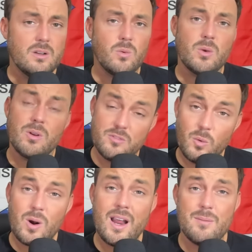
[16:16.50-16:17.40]
you went
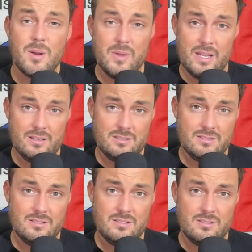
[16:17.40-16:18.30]
4-8, my man.
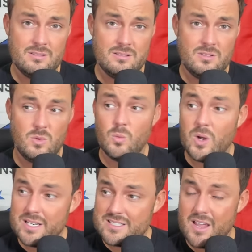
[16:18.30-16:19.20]
You
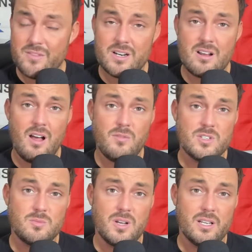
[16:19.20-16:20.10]
went 1-7 in
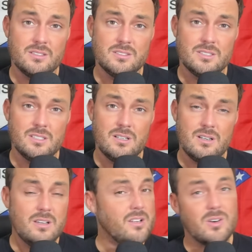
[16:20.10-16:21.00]
conference play.
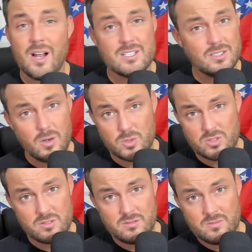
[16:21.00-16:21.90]
You're not
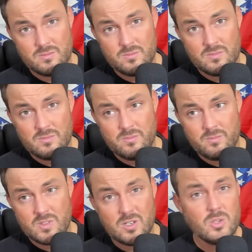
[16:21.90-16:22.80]
close.
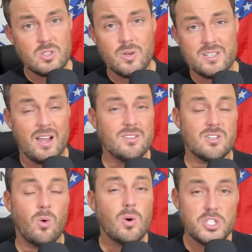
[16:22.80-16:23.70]
Close only counts in
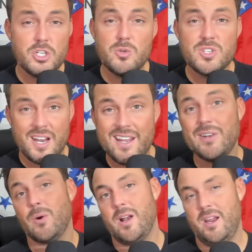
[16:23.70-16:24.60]
horseshoes and
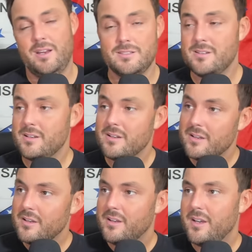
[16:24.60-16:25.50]
hand grenades.
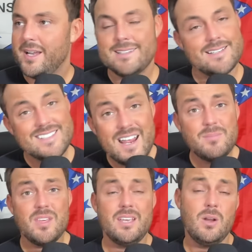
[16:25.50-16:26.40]
And it's the same
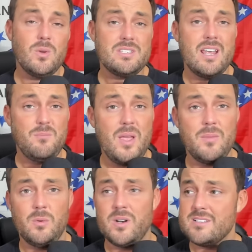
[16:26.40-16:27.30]
thing here with Sam
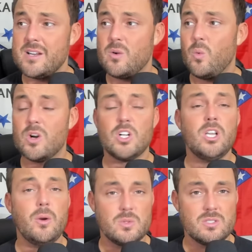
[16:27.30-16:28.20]
Pittman when he's like, we're
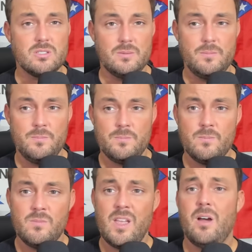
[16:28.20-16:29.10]
close.
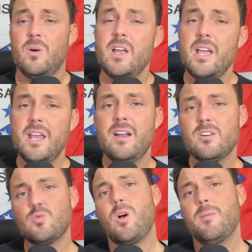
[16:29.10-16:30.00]
Now,
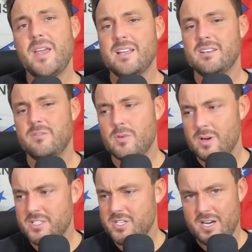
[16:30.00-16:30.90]
here's where I make a
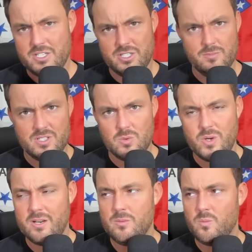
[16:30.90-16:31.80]
differentiation
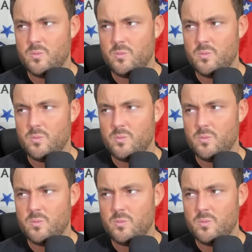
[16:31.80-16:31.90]
between